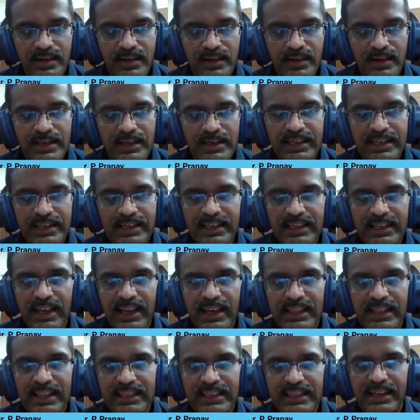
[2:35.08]
Eating a
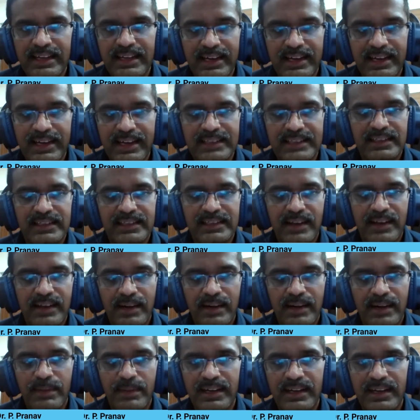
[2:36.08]
healthy diet
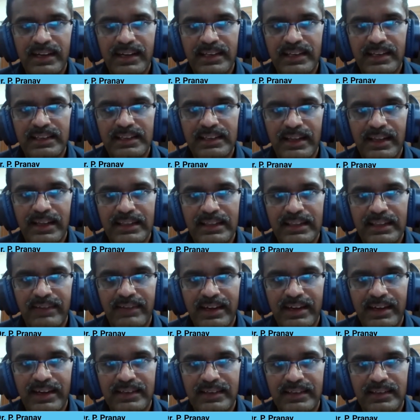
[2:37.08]
and maintaining a healthy
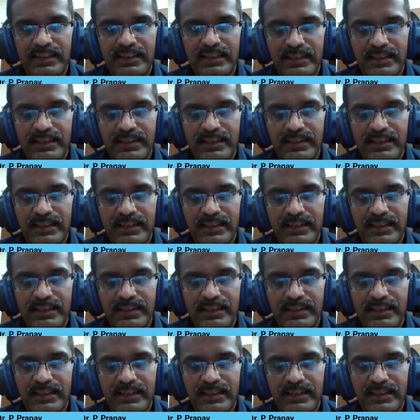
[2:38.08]
weight